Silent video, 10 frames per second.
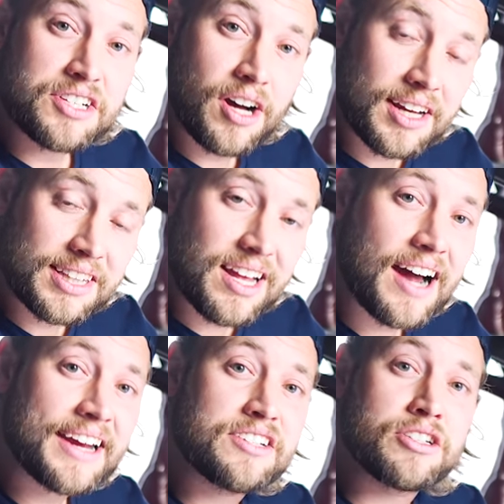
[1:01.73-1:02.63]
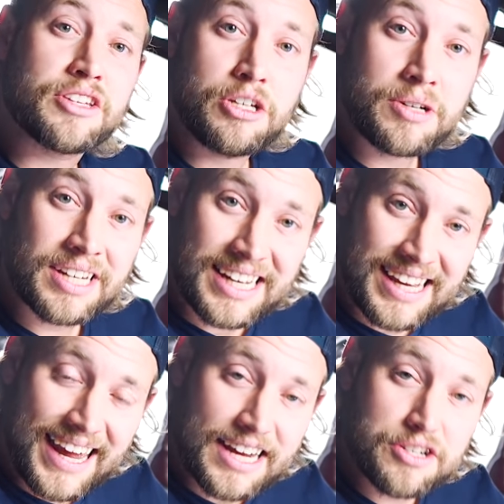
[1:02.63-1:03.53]
to unlock it so that you can
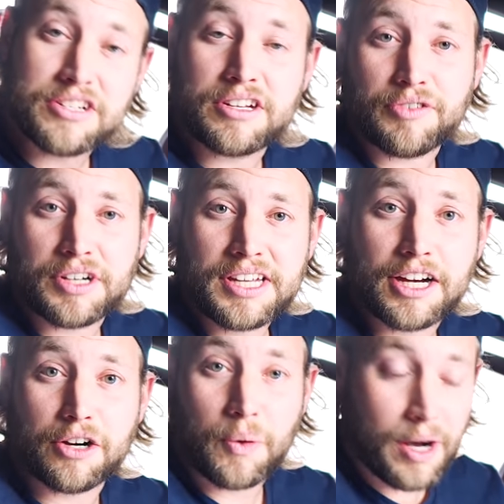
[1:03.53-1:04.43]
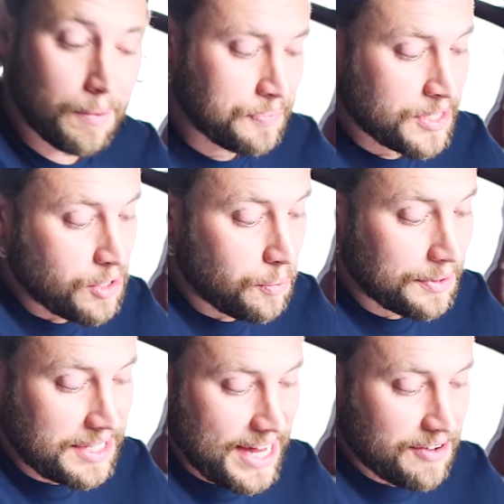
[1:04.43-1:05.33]
engage a different gear. Well,
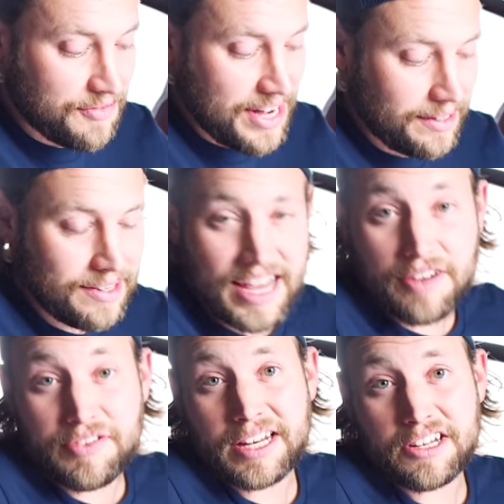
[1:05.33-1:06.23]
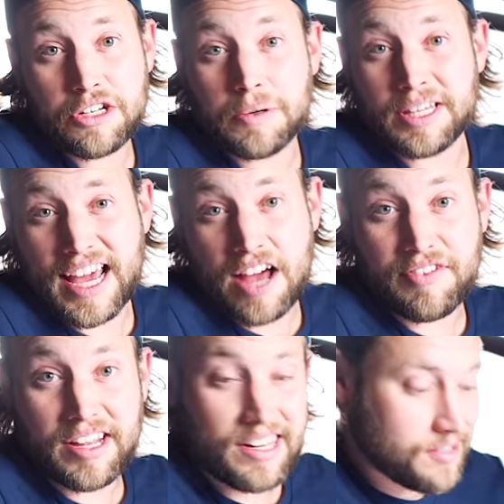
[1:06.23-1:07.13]
with the F80, the F82, and the
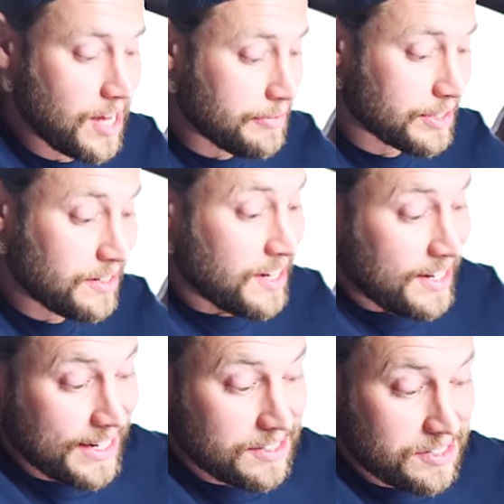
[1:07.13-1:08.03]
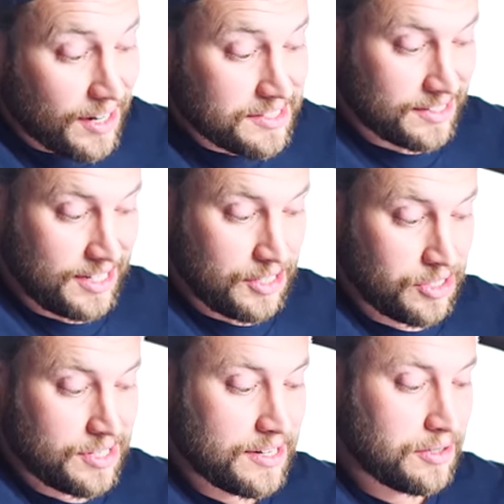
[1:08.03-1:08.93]
F87, it doesn't. It
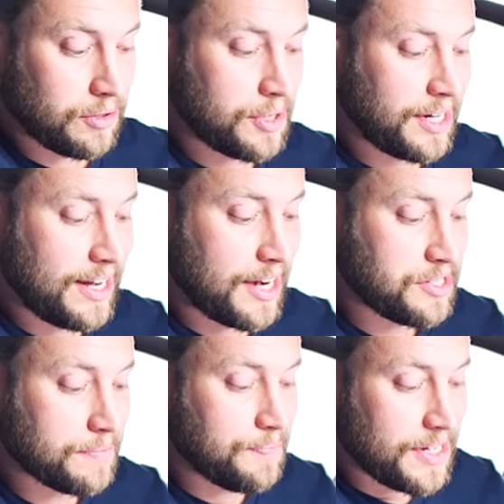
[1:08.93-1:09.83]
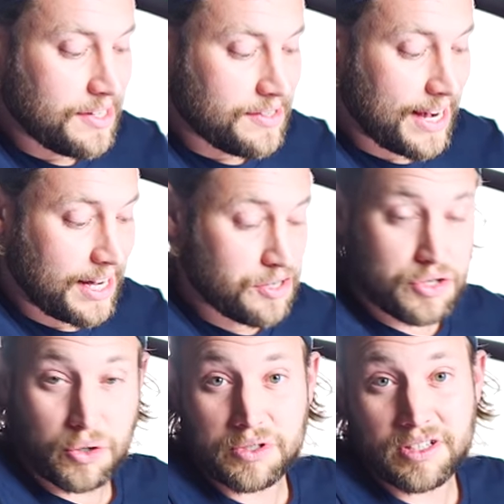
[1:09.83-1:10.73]
just has a little connection that
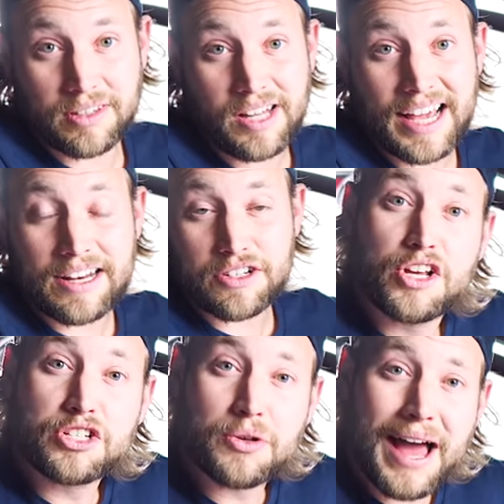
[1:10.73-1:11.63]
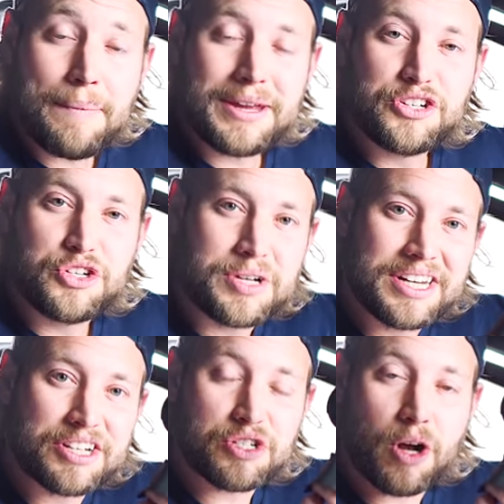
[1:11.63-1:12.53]
controls the light. So that means you
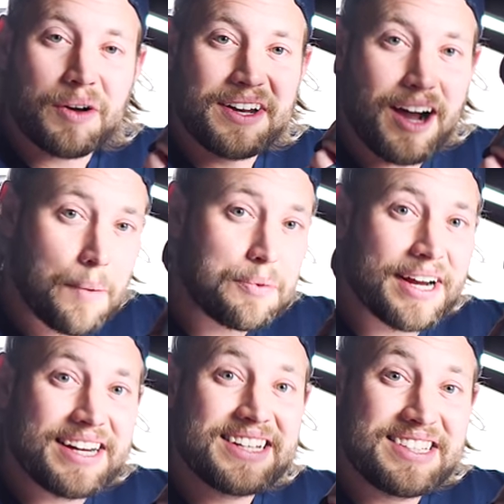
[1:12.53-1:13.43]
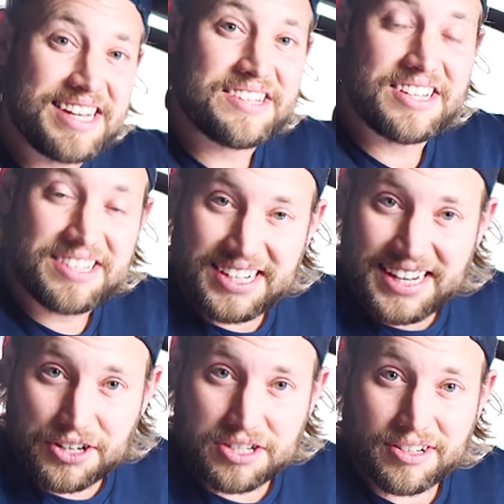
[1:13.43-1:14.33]
can install an upgraded
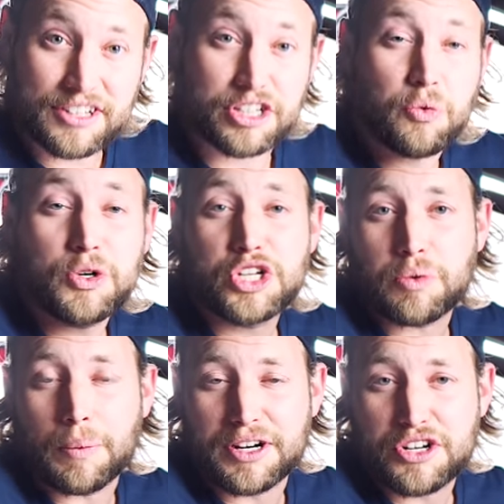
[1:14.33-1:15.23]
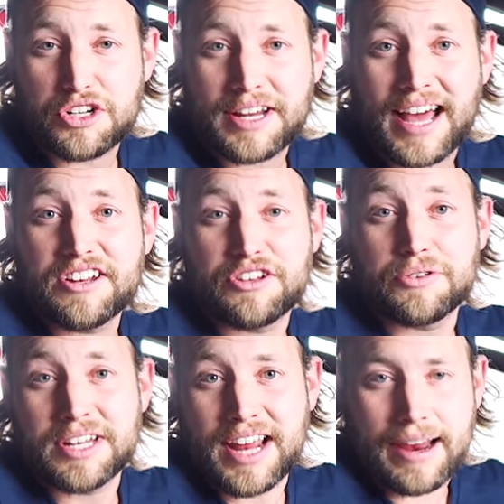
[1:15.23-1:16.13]
DCT gear selector, which is what we're gonna show you how to
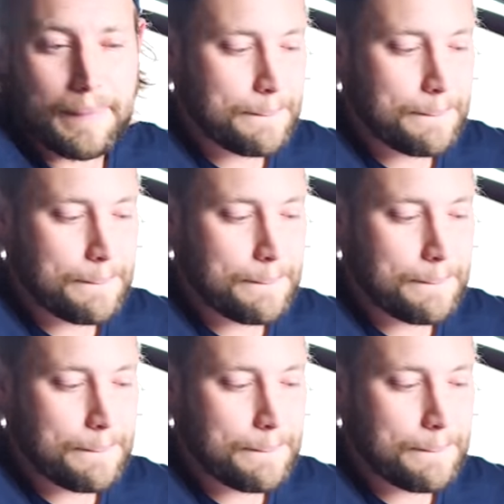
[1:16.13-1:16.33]
do today.